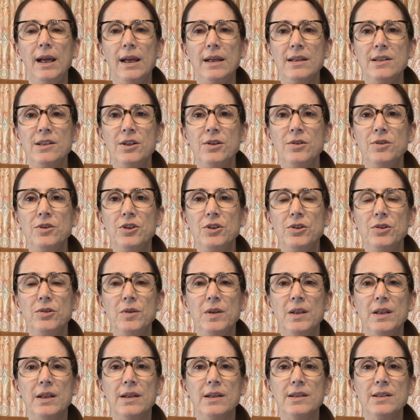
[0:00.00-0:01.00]
As you
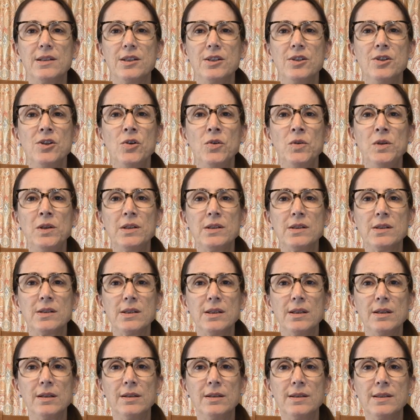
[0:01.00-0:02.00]
do this, notice
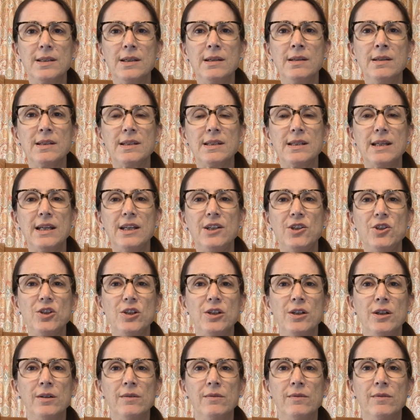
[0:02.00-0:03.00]
the
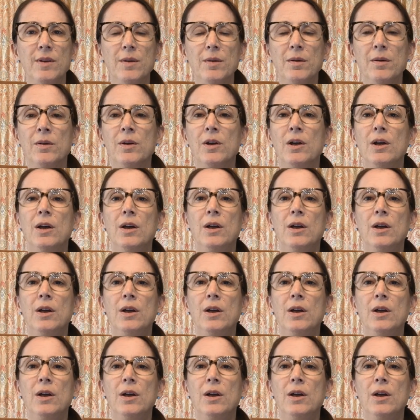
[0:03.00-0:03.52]
sensation of the